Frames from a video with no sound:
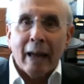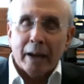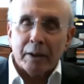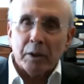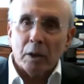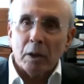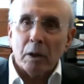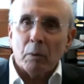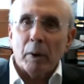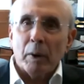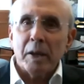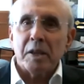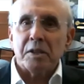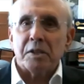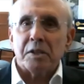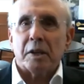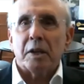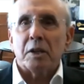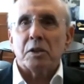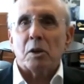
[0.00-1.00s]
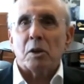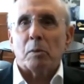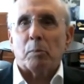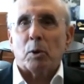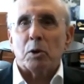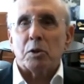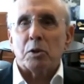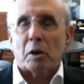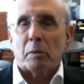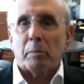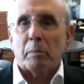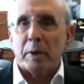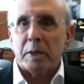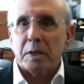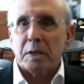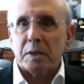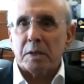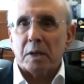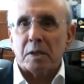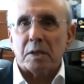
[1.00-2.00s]
Another way the city supports our
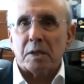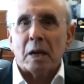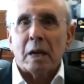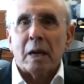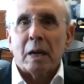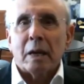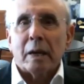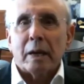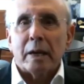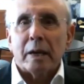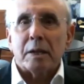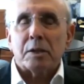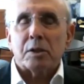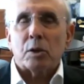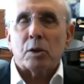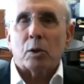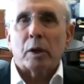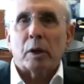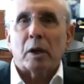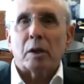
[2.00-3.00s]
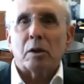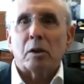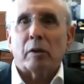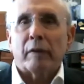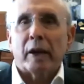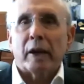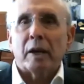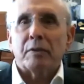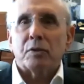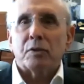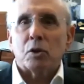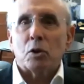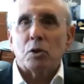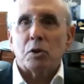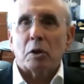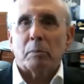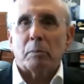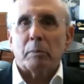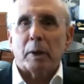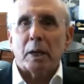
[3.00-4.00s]
businesses is through the innovative
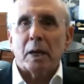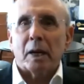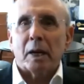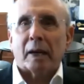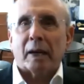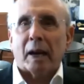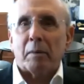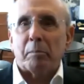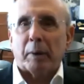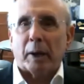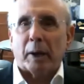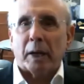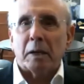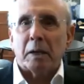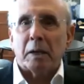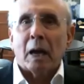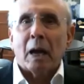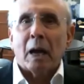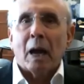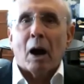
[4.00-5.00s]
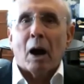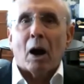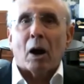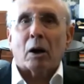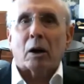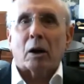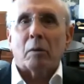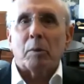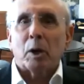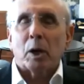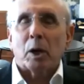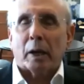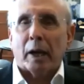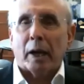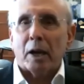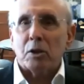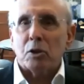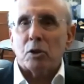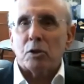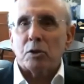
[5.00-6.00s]
social media campaign our
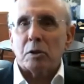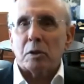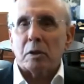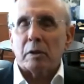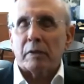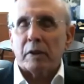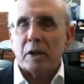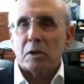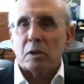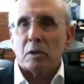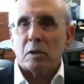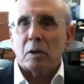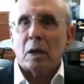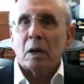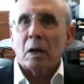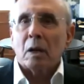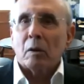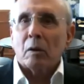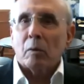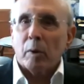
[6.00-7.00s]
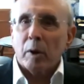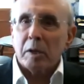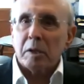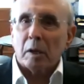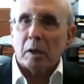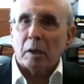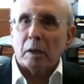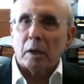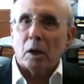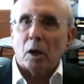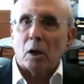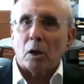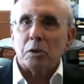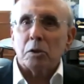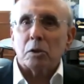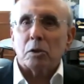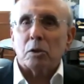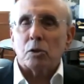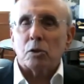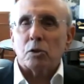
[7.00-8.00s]
communications division recently
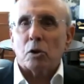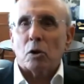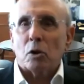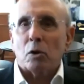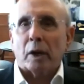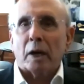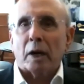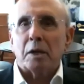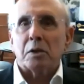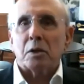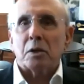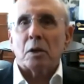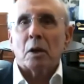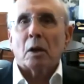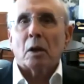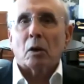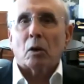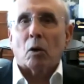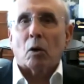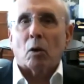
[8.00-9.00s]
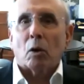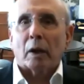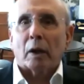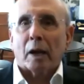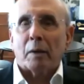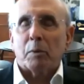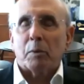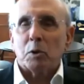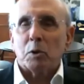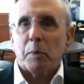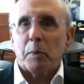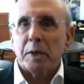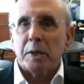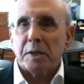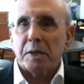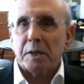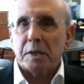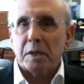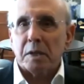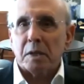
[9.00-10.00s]
launched to showcase Coral Gables
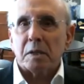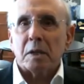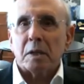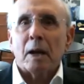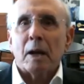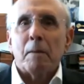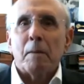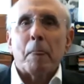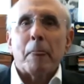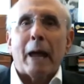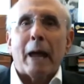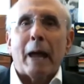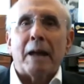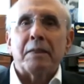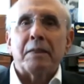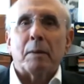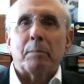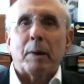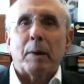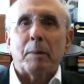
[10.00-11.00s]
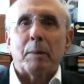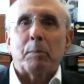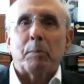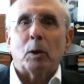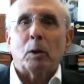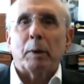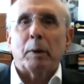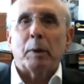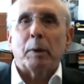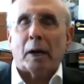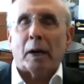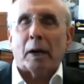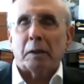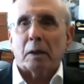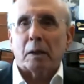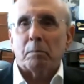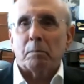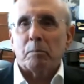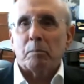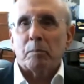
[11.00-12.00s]
businesses and the people
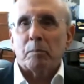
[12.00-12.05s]
behind them.